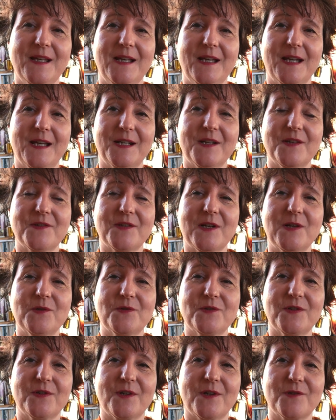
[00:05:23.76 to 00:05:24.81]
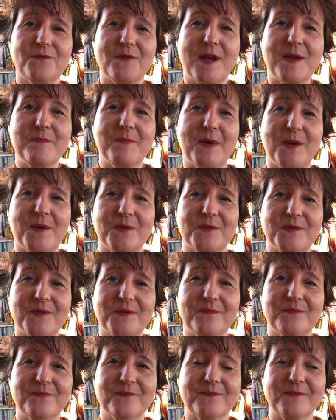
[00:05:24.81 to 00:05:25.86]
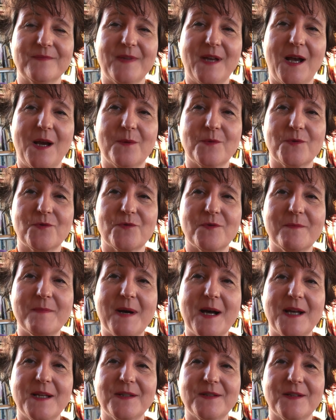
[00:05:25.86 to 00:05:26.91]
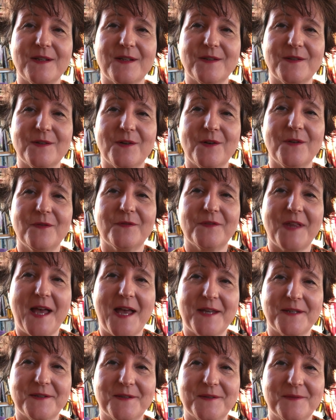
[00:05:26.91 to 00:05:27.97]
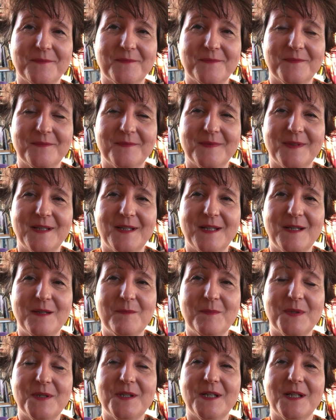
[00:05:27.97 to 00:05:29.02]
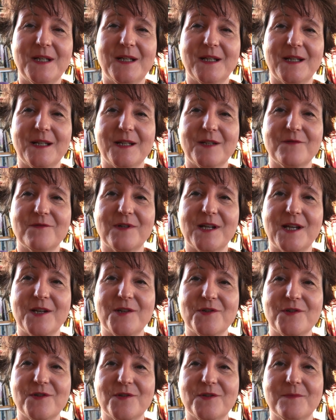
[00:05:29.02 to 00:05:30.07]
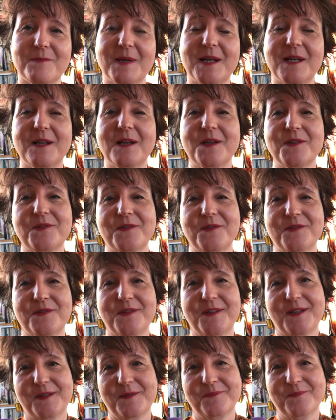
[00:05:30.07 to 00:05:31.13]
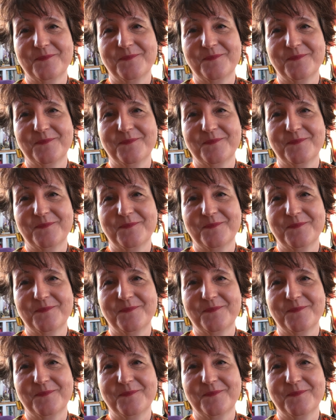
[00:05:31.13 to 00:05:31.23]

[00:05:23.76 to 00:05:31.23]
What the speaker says: And as I looked at those rainbows, I was reminded of that, particularly in relation to my licensing.